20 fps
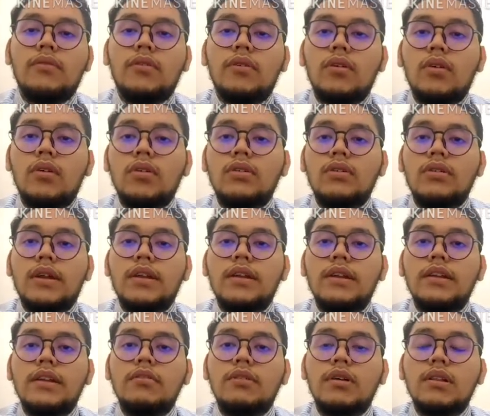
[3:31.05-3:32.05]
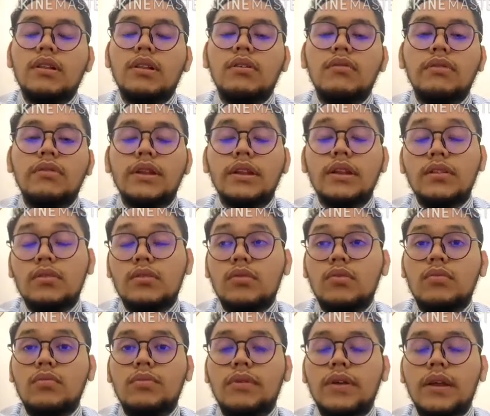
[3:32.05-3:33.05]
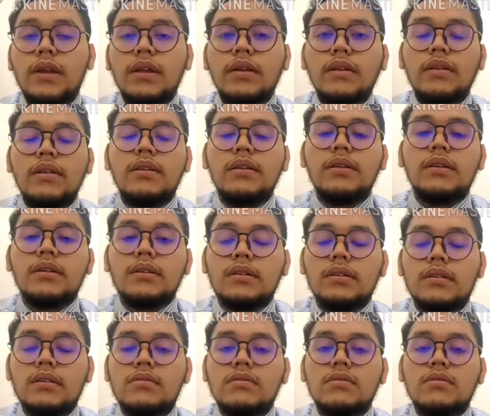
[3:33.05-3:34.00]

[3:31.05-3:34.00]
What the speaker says: For draining the water, we need to bring the